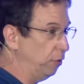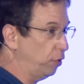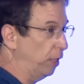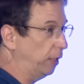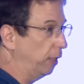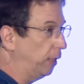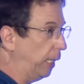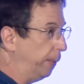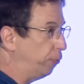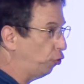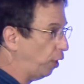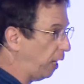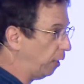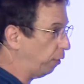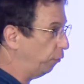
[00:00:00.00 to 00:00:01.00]
So I can keep
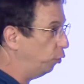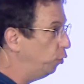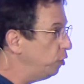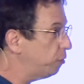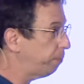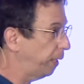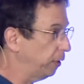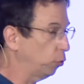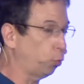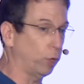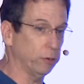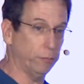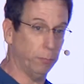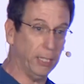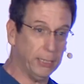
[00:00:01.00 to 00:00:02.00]
track of who spent
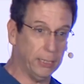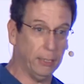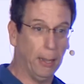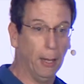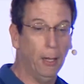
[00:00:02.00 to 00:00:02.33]
what money,